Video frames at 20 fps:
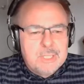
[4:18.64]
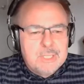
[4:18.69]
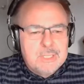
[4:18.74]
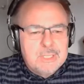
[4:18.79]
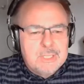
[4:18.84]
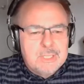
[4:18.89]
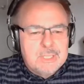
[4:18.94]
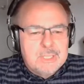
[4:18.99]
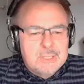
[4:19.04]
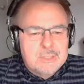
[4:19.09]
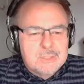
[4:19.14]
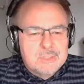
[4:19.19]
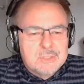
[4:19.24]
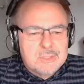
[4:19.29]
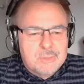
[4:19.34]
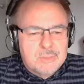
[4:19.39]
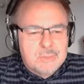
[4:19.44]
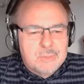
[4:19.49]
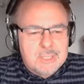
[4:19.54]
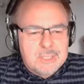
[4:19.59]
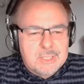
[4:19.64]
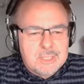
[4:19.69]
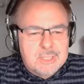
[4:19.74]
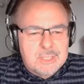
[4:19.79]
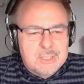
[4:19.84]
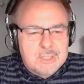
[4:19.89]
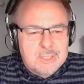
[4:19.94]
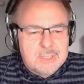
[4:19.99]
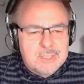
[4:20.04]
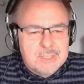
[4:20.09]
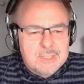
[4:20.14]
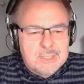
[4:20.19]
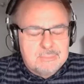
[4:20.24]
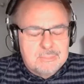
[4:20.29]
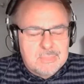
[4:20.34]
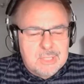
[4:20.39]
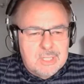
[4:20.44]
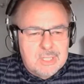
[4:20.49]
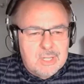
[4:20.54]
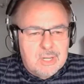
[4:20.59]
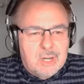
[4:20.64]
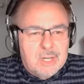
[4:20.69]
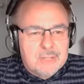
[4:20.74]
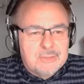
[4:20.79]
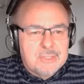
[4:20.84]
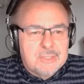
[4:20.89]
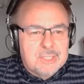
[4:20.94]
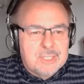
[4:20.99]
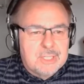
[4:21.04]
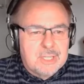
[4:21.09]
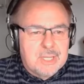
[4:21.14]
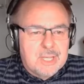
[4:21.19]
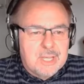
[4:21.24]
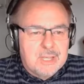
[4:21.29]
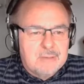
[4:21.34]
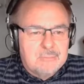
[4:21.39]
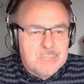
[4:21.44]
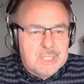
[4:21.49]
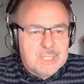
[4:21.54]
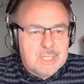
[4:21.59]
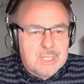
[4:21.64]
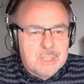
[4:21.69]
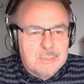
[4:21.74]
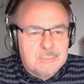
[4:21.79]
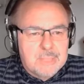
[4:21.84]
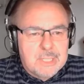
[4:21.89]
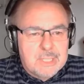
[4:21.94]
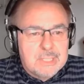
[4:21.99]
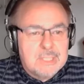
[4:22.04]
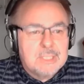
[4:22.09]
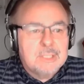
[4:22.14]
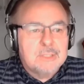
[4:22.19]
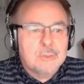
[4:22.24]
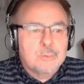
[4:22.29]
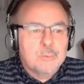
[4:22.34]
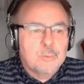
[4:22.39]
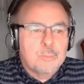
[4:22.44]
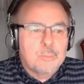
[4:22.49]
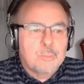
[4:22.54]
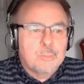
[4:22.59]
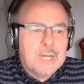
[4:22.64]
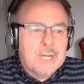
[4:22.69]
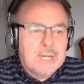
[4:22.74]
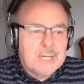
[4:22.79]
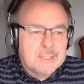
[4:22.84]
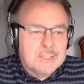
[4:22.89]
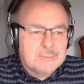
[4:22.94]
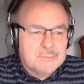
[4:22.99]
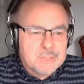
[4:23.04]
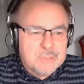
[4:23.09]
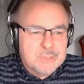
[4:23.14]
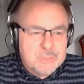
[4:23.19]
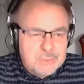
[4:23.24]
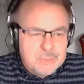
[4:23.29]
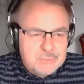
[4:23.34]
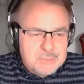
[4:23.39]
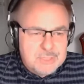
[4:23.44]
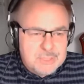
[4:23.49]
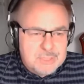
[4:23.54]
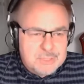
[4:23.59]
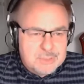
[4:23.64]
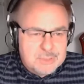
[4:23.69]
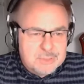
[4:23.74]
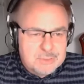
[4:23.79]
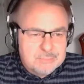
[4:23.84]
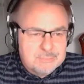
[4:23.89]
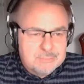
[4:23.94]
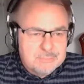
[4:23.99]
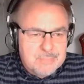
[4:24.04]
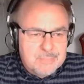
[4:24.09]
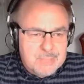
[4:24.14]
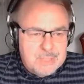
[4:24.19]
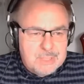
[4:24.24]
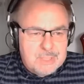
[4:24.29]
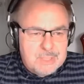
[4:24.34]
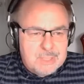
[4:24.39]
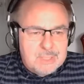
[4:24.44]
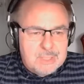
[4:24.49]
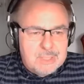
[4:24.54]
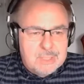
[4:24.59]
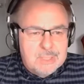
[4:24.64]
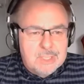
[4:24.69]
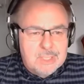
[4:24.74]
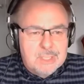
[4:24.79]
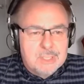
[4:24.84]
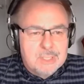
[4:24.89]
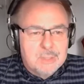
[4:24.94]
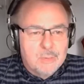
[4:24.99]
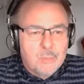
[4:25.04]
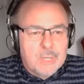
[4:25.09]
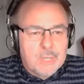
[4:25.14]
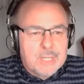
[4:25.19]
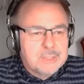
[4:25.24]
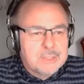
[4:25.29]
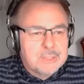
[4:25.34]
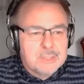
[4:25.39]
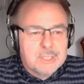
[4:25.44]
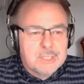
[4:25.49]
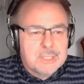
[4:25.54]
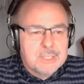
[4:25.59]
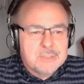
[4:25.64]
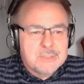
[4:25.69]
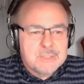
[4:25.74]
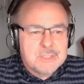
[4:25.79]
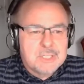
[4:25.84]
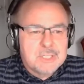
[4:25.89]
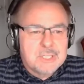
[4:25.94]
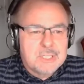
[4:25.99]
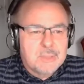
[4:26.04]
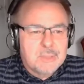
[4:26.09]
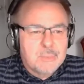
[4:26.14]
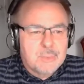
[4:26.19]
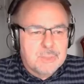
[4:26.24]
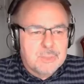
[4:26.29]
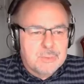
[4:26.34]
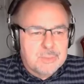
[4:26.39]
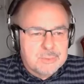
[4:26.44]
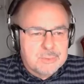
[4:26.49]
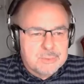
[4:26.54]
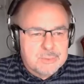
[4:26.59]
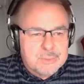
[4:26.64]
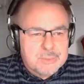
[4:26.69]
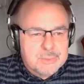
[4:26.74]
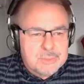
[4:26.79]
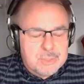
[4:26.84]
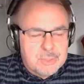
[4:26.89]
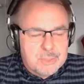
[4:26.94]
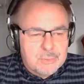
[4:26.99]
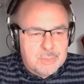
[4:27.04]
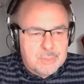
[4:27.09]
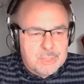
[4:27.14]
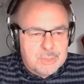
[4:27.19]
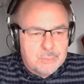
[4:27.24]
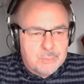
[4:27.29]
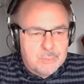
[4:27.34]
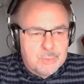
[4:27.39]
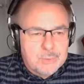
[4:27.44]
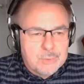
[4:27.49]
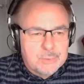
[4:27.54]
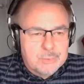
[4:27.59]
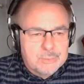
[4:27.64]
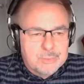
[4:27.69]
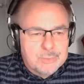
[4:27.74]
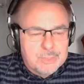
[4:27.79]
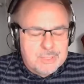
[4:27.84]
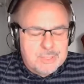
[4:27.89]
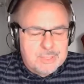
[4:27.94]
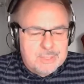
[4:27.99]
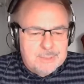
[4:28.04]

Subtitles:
We in Australia, I think, have become an integral part of the service system in a way that I don't see anywhere else around the world.